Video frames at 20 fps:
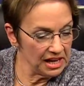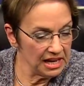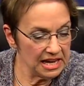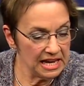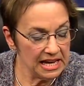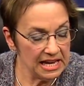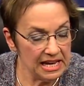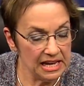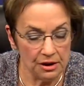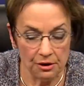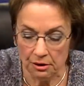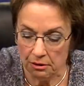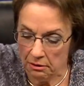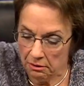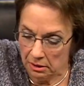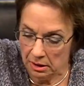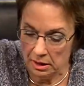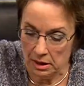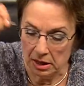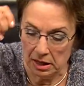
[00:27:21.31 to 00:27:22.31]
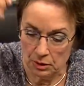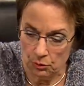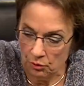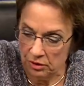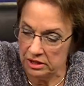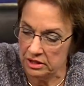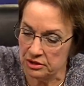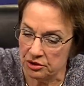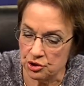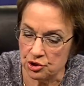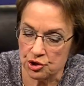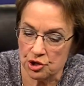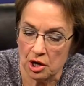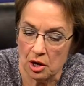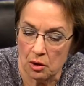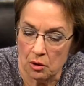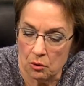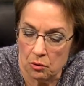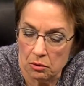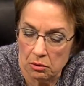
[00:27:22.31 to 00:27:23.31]
here I wanted to
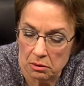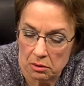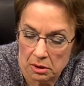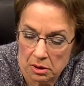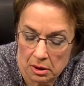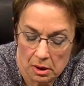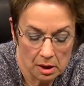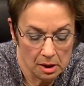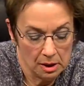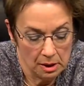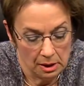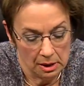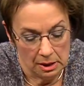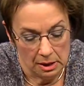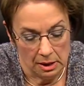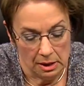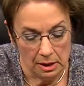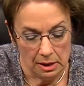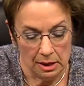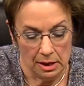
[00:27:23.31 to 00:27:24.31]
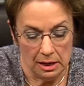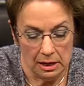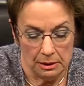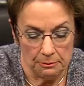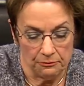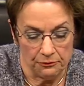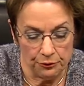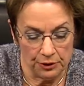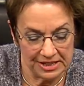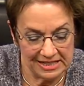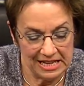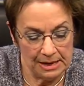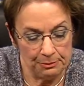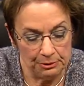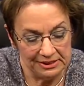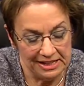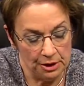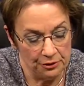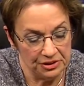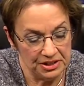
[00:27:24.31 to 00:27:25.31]
show. For example,
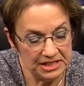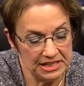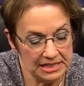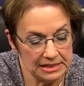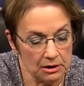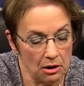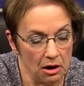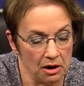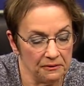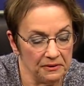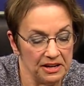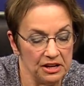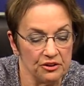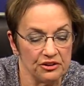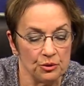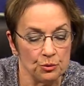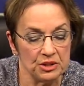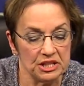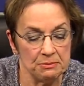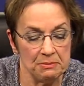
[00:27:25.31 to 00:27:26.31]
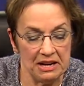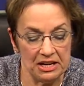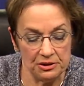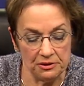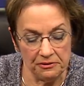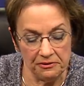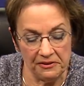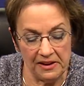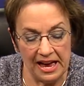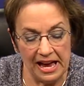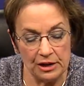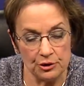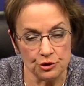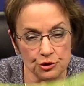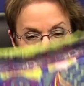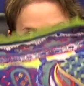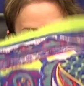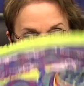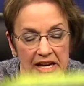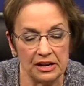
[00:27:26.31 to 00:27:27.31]
now this scarf here that was
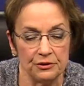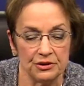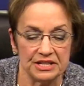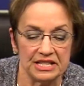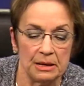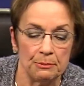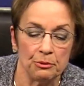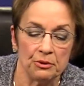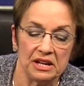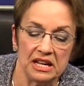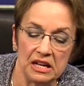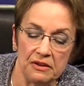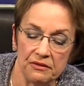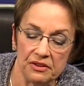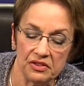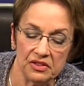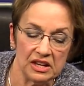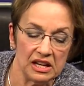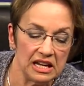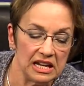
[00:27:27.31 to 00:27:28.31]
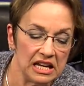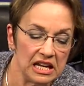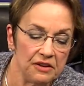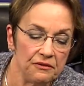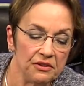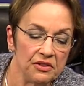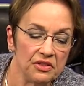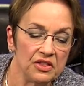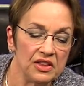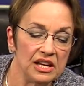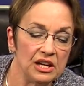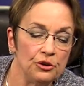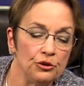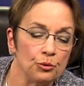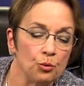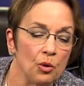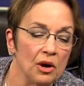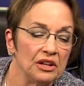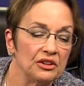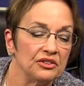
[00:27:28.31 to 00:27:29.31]
manufactured, like for example, even these
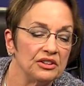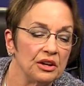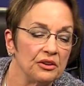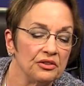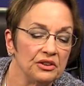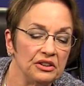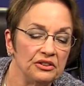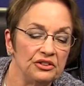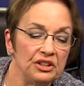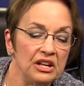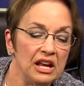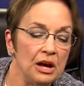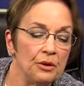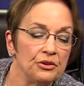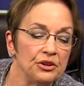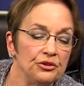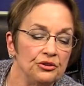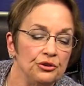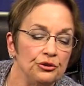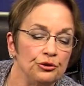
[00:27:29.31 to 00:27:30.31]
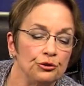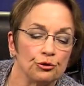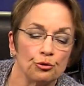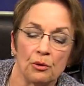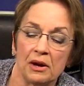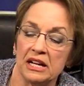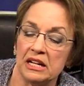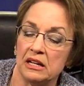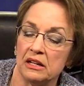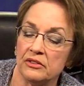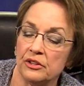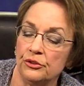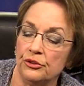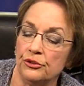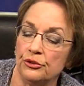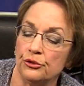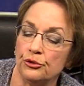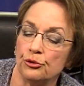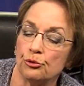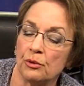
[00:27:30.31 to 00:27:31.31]
ones. Now, see how this is straight? This is a
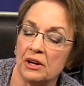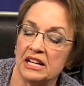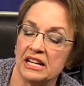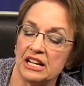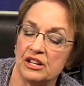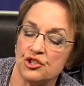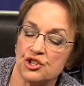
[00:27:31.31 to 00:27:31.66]
straight edge